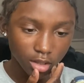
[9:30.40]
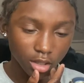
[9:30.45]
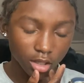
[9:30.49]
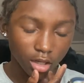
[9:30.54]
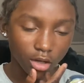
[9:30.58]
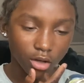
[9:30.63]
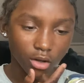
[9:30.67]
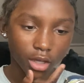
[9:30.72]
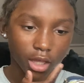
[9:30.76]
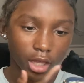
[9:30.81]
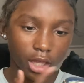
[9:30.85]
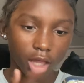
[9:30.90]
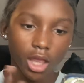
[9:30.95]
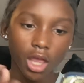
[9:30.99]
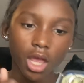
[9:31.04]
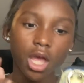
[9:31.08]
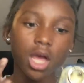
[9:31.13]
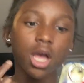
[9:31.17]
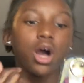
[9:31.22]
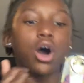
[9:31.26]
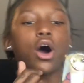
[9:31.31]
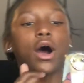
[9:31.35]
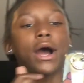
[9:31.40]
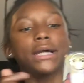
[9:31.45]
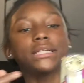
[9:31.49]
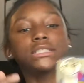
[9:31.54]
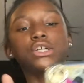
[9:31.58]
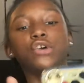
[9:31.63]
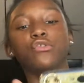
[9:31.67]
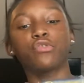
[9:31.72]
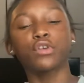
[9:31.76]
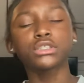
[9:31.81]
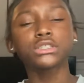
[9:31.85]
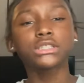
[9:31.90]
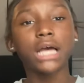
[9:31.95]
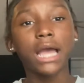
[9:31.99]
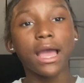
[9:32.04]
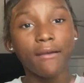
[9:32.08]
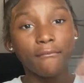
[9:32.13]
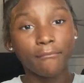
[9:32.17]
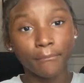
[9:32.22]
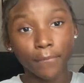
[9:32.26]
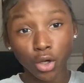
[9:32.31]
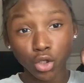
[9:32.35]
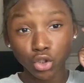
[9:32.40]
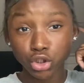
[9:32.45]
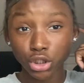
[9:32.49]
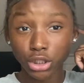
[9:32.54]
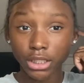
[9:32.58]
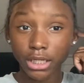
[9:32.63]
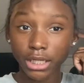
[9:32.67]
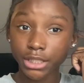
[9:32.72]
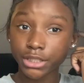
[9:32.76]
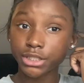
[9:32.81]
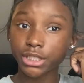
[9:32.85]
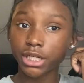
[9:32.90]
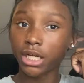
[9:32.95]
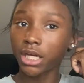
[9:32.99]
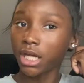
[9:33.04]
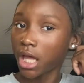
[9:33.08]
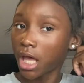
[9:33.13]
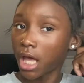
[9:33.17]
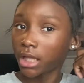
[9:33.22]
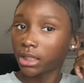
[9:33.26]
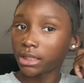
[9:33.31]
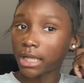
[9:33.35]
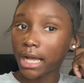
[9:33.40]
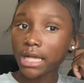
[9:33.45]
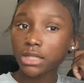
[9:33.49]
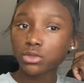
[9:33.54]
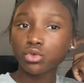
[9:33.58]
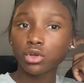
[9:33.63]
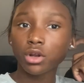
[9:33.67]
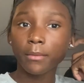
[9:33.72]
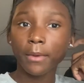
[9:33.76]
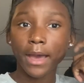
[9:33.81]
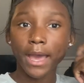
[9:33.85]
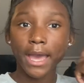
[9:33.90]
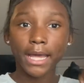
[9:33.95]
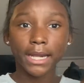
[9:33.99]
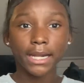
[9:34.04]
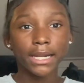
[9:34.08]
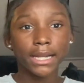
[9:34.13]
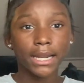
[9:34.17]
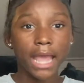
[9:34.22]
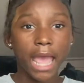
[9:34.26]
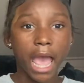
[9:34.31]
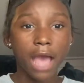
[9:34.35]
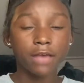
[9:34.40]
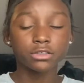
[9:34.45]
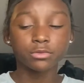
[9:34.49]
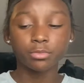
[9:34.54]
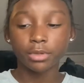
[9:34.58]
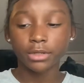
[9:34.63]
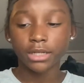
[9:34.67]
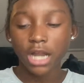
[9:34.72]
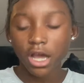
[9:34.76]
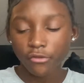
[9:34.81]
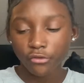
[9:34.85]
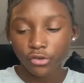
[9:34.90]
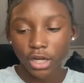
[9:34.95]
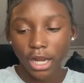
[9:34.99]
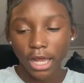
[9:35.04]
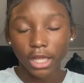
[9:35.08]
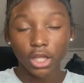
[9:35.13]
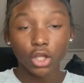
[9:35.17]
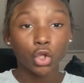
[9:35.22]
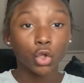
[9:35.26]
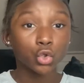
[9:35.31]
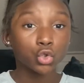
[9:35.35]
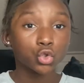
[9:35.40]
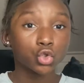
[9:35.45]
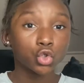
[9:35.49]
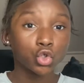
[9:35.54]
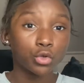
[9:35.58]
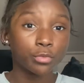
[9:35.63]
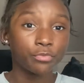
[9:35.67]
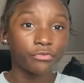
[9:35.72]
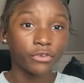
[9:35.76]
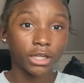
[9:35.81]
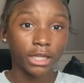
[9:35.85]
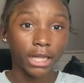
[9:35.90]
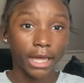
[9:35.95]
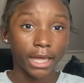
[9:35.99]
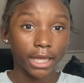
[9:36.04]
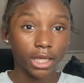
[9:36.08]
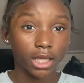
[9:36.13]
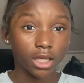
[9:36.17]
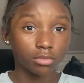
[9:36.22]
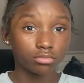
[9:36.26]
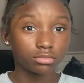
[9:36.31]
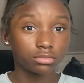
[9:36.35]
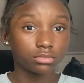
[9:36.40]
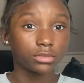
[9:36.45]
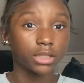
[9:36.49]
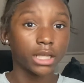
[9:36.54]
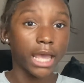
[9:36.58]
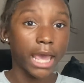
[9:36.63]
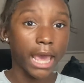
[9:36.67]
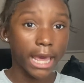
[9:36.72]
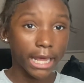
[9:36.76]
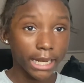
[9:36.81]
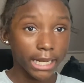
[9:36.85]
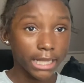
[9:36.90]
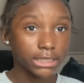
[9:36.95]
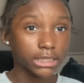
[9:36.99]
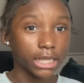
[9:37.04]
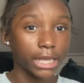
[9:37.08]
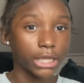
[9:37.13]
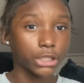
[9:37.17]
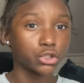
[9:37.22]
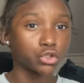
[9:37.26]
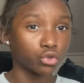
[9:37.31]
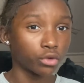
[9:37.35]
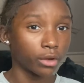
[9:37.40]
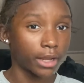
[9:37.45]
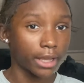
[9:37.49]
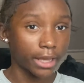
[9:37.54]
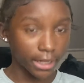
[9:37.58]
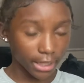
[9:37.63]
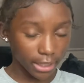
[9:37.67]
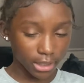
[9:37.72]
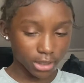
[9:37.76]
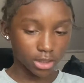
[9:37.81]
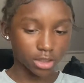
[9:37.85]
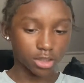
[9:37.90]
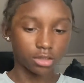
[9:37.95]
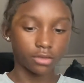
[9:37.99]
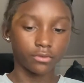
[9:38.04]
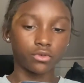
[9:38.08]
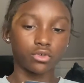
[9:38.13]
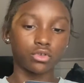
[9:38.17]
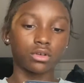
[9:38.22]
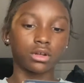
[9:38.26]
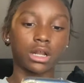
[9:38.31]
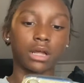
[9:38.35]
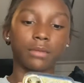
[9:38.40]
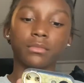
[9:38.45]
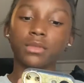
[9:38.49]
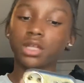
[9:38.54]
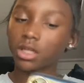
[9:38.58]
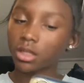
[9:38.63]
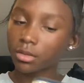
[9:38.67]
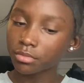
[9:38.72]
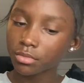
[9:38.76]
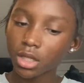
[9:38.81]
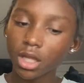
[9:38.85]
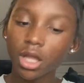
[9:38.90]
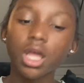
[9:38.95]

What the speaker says: Okay. All right, so first I have Motion Ninja. That's one of my editing apps, but not for, like, YouTube. For, like, edits, like, short edits, if you know what I mean.